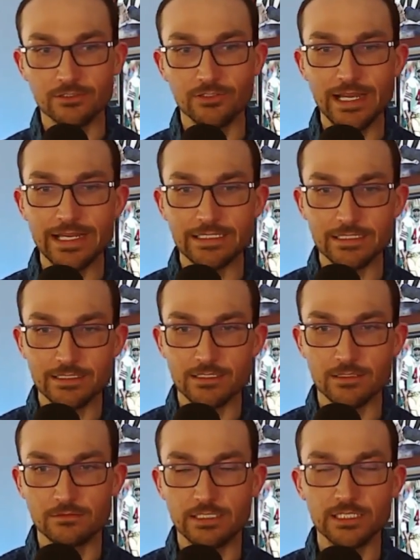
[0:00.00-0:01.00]
Great!
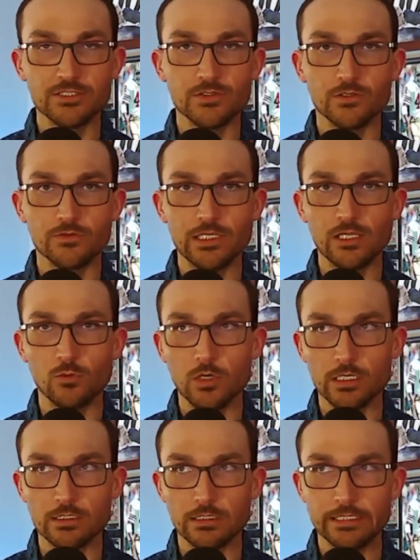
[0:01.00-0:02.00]
So they're doing real
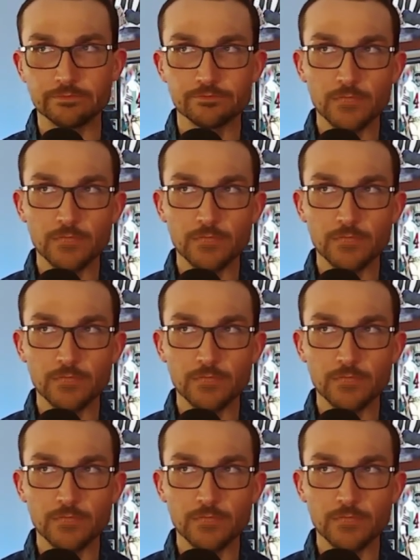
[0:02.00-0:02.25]
work, like